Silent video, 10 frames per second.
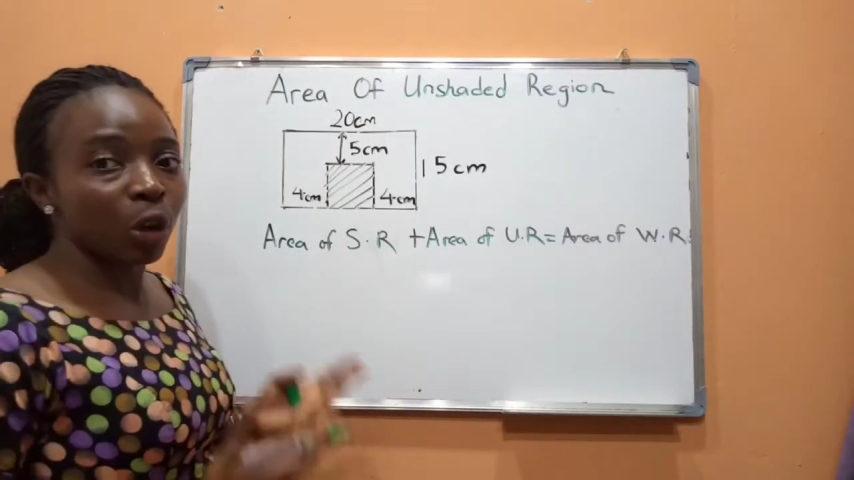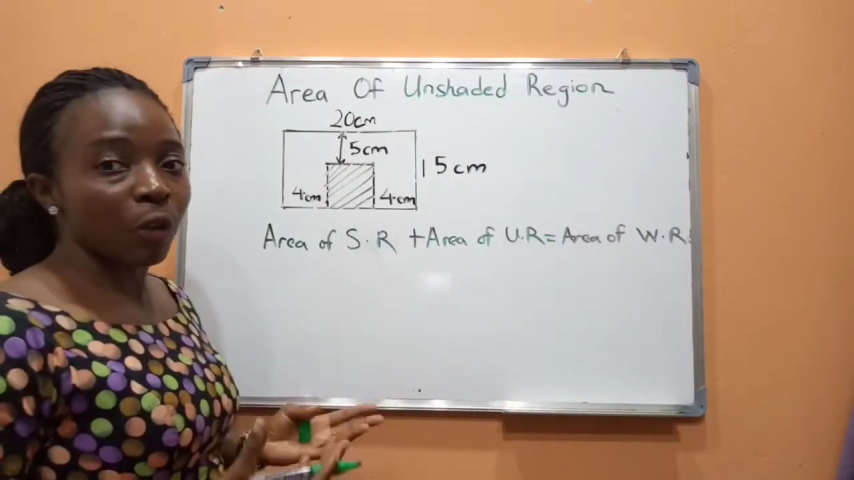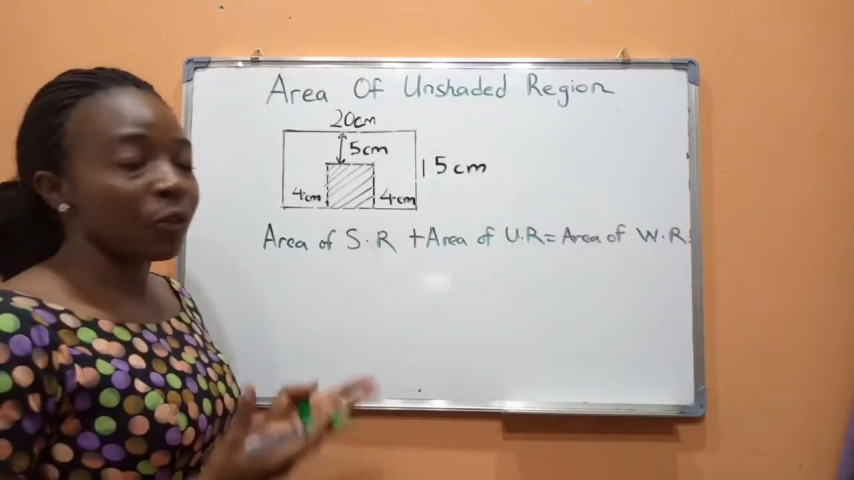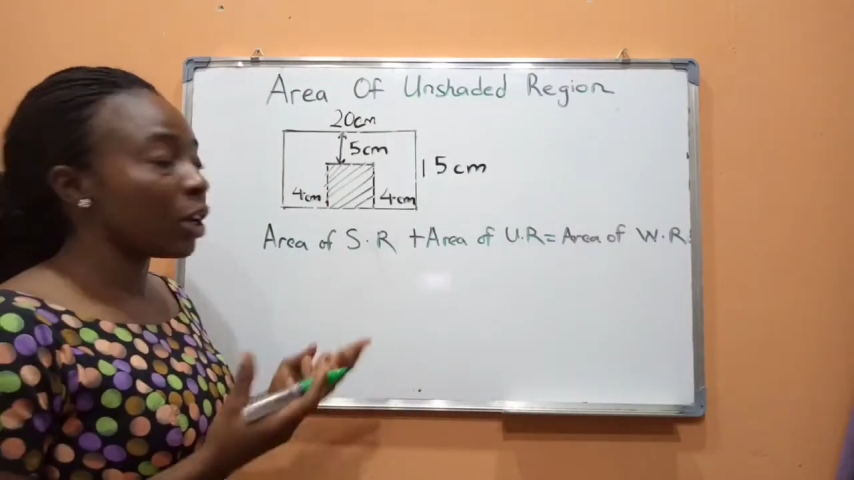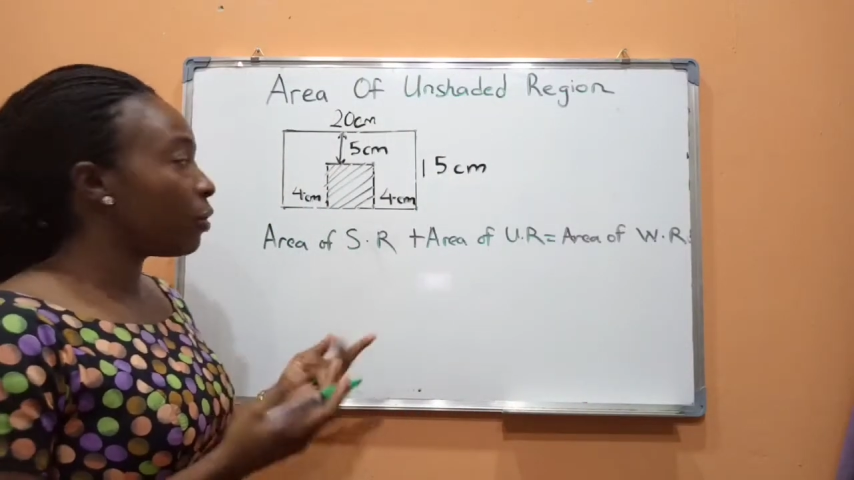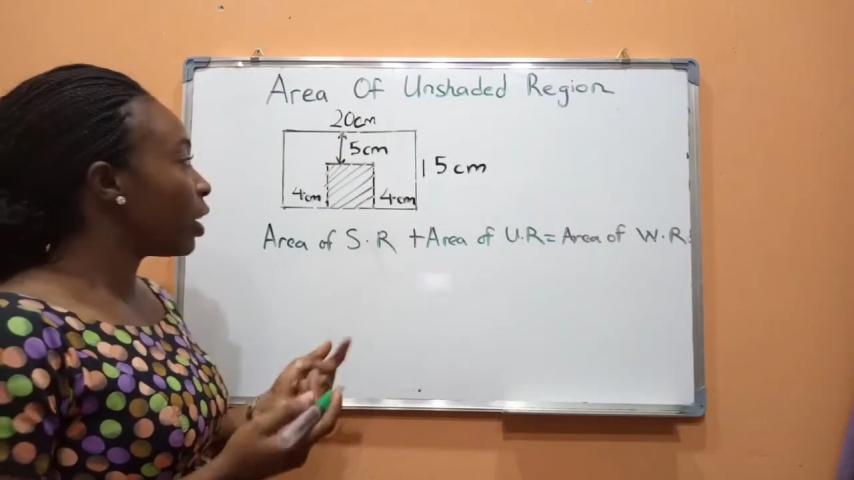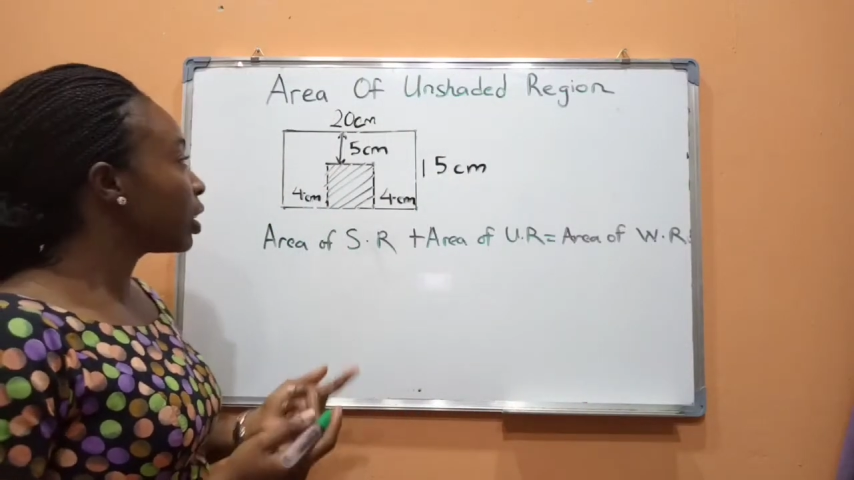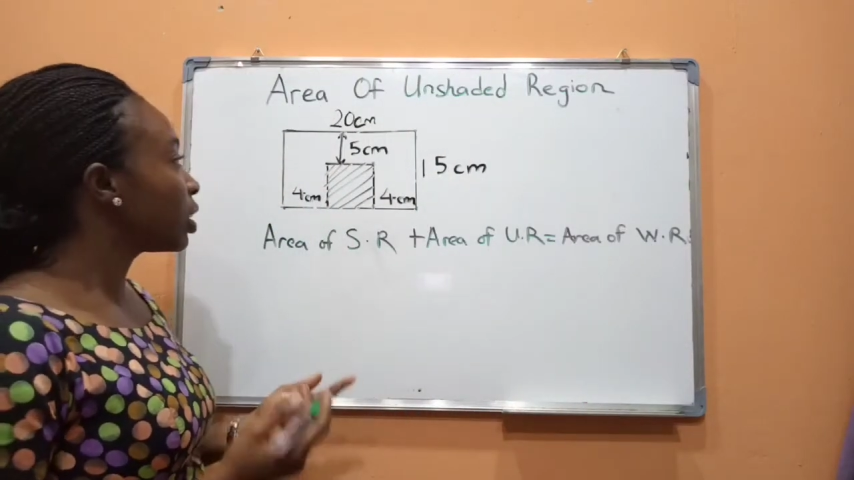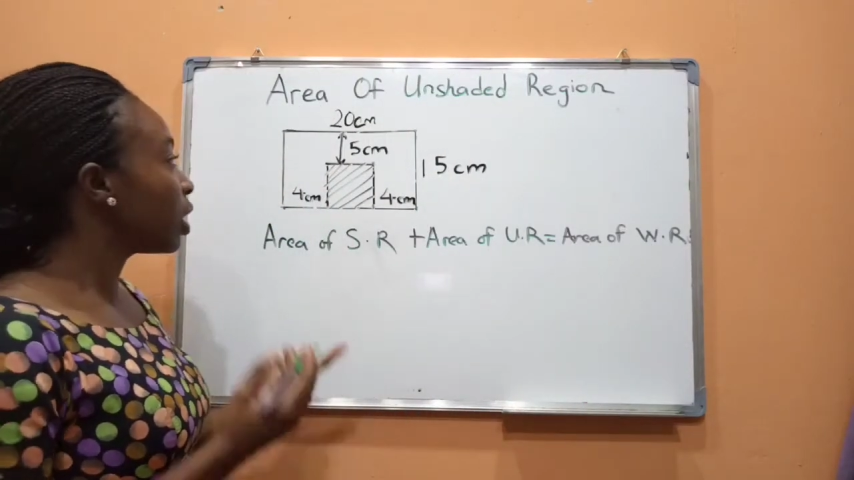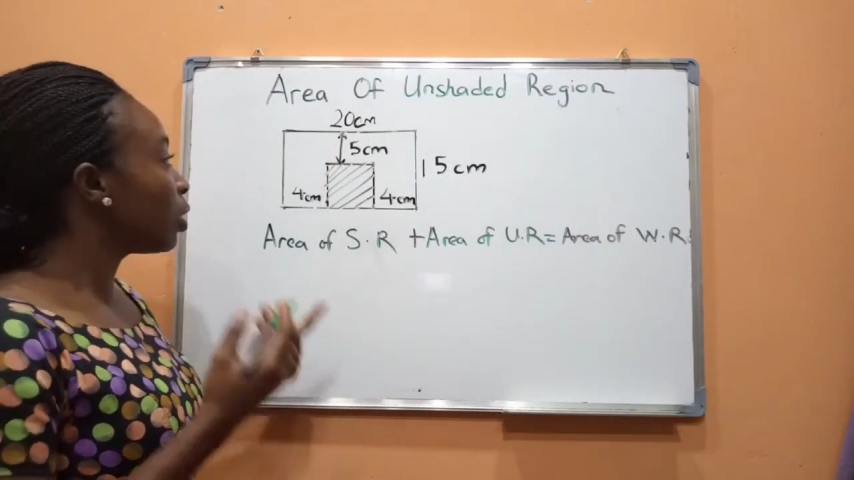of a
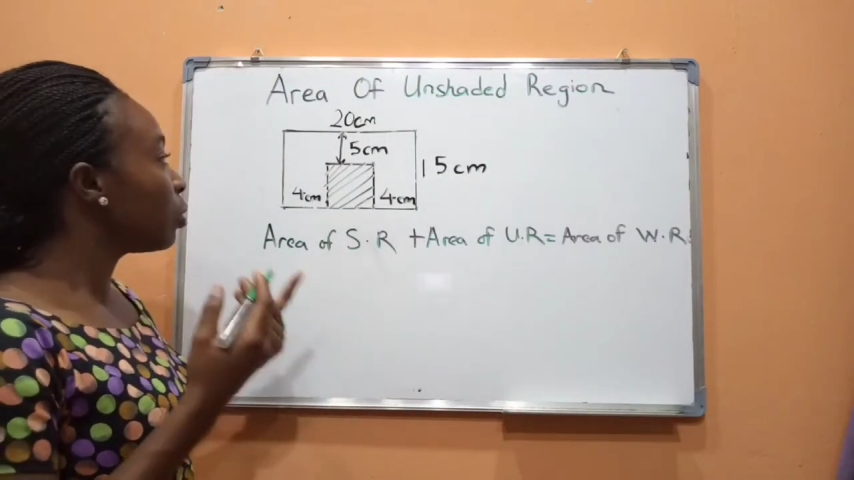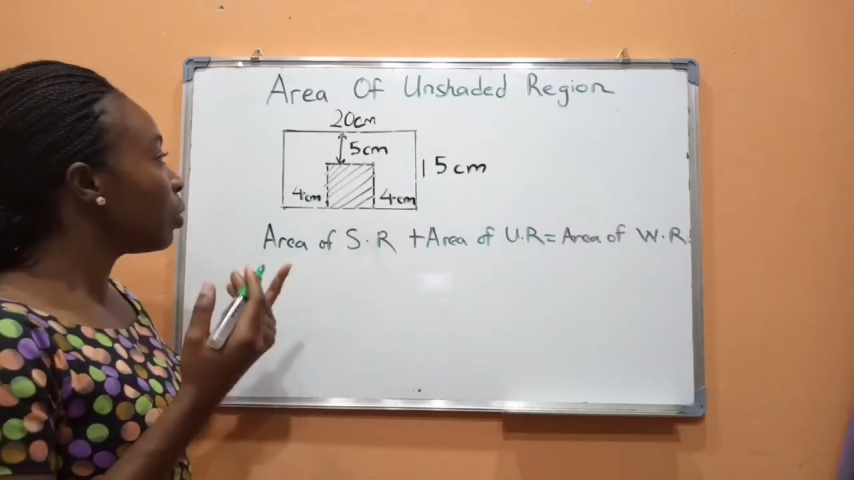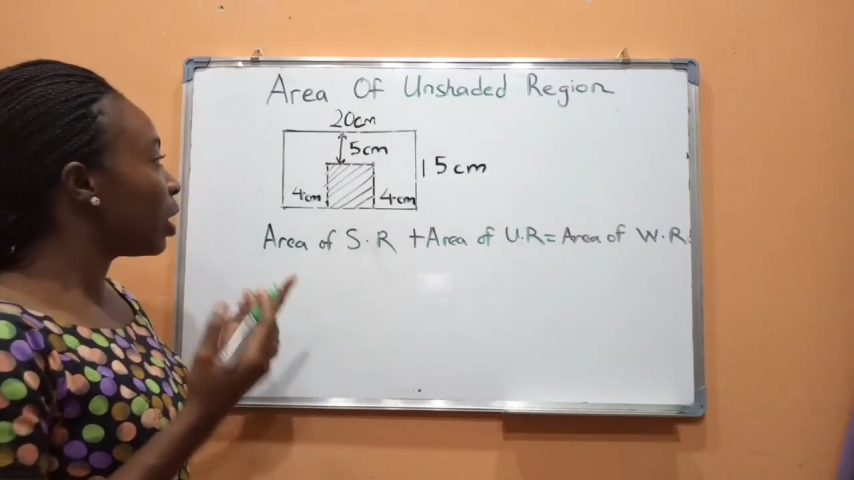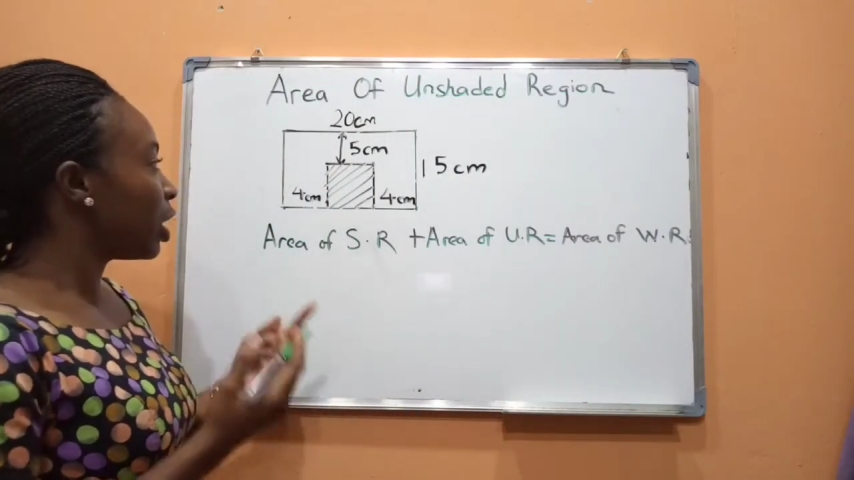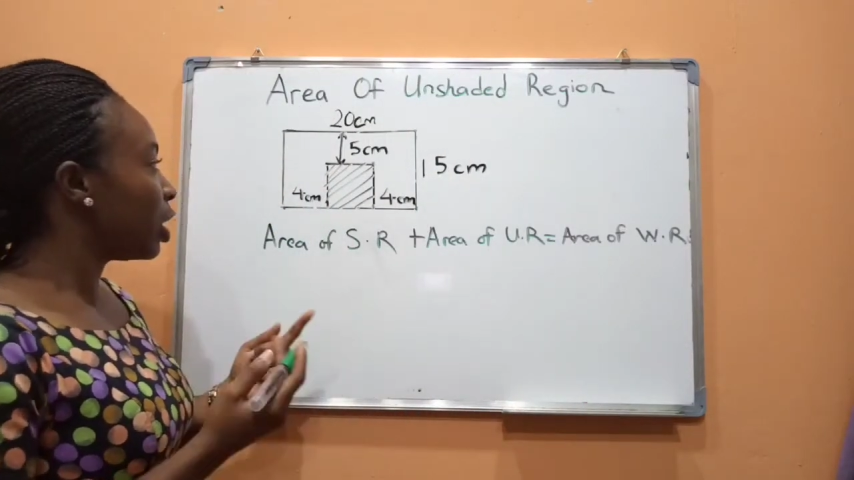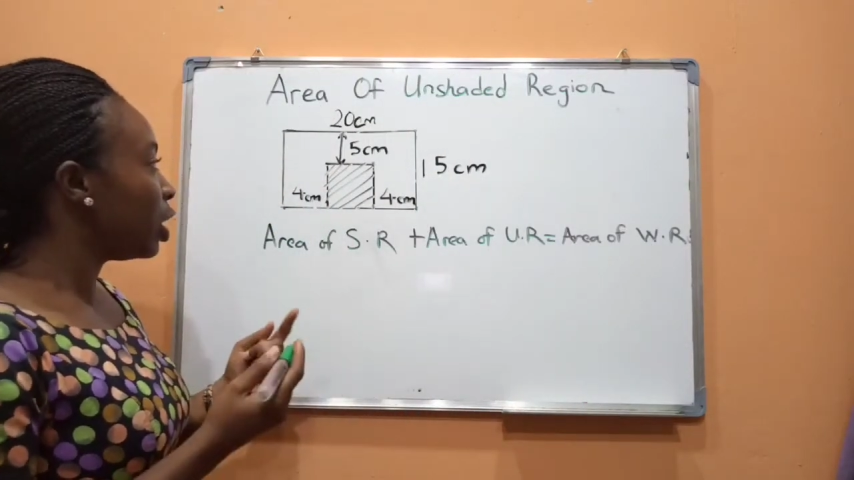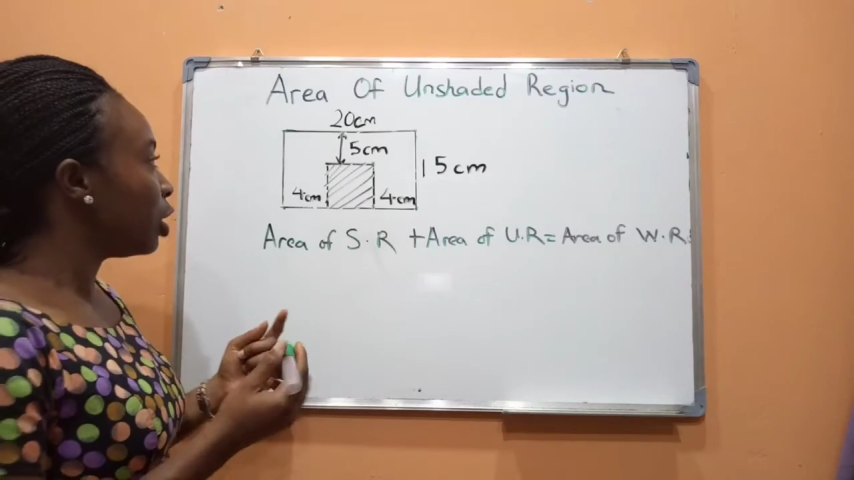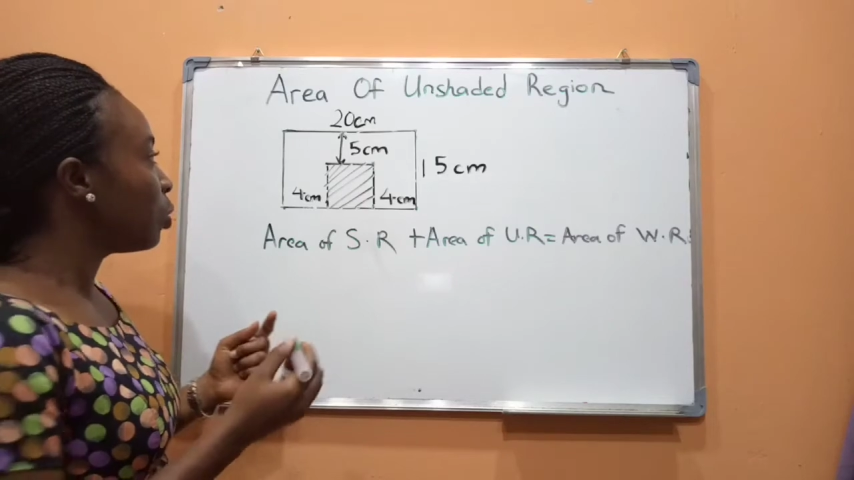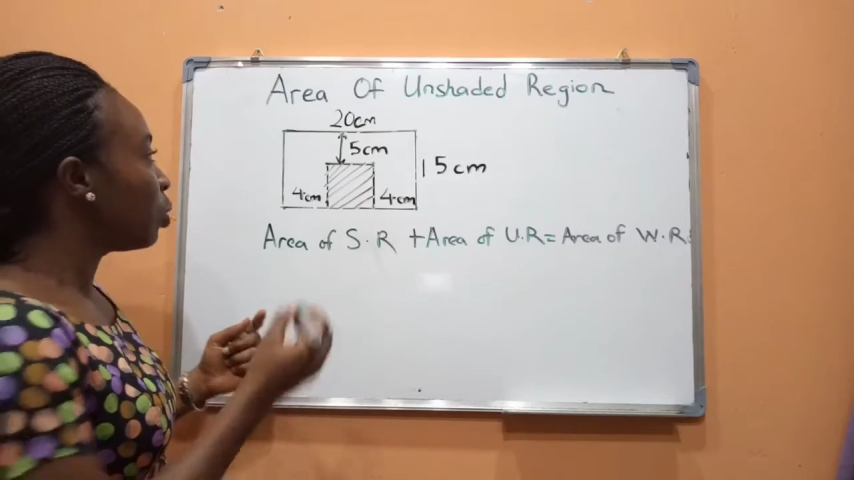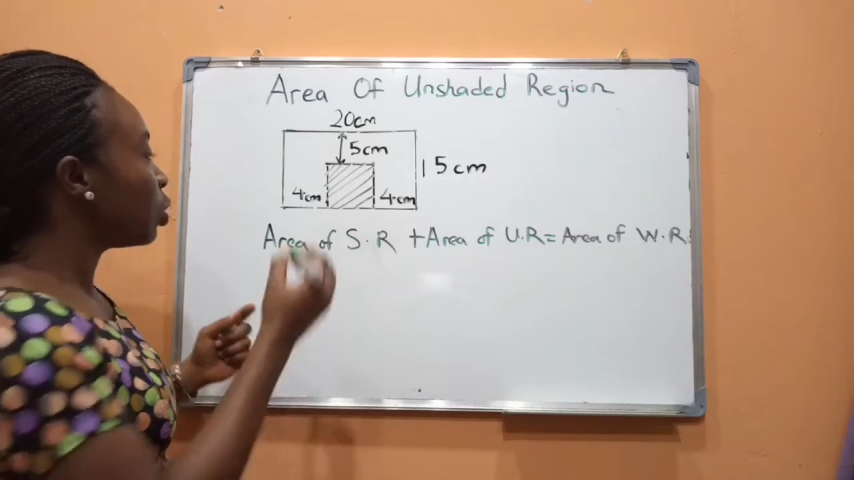rectangle are
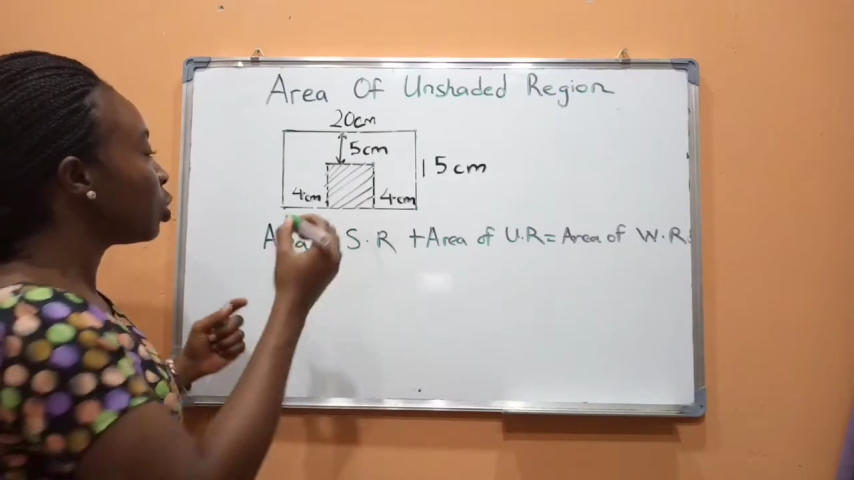equal.